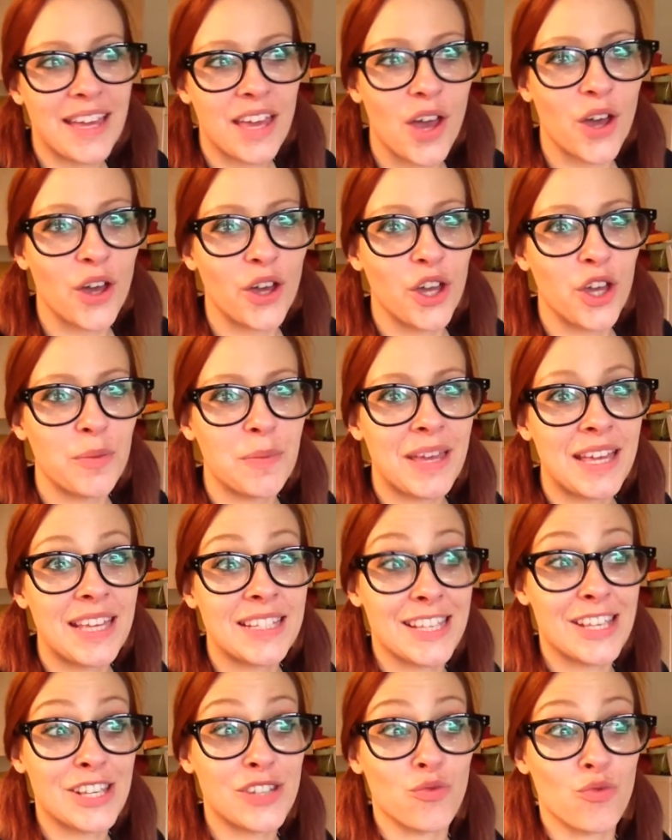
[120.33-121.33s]
Home,
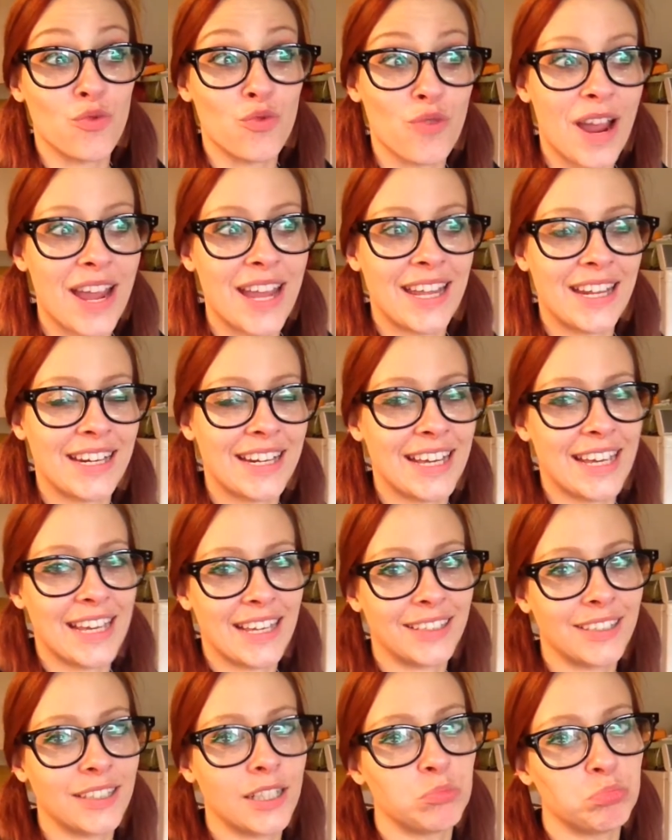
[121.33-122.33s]
it is
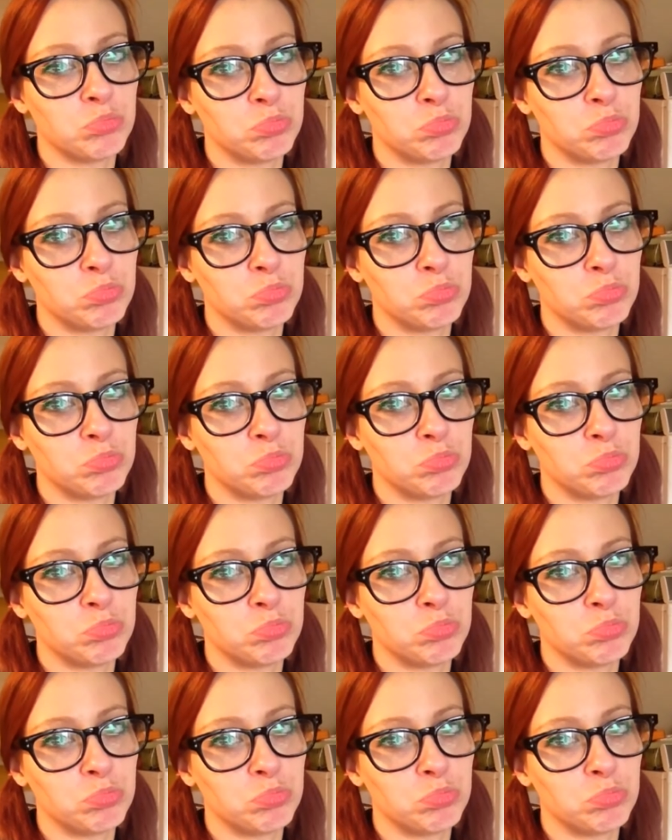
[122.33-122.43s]
raining,